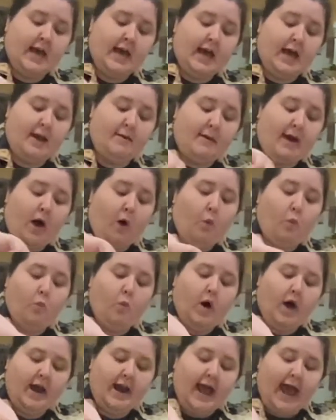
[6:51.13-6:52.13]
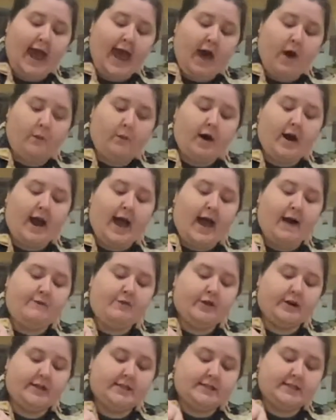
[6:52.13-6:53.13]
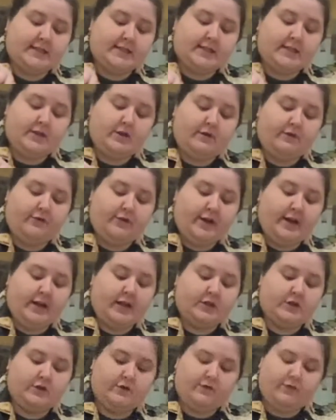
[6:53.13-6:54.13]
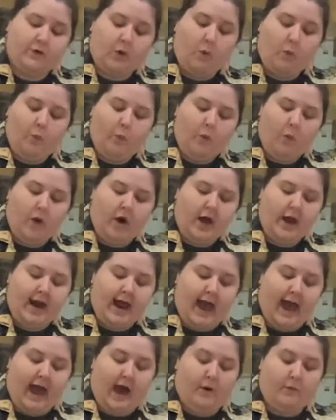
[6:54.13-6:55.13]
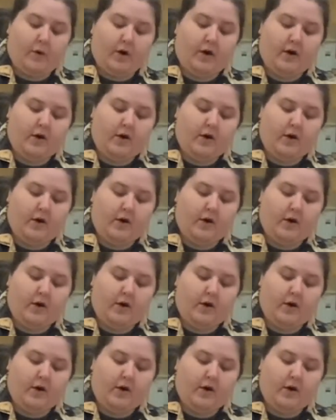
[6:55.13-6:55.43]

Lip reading: in about 1 hour after it sits in the fridge for 1 hour.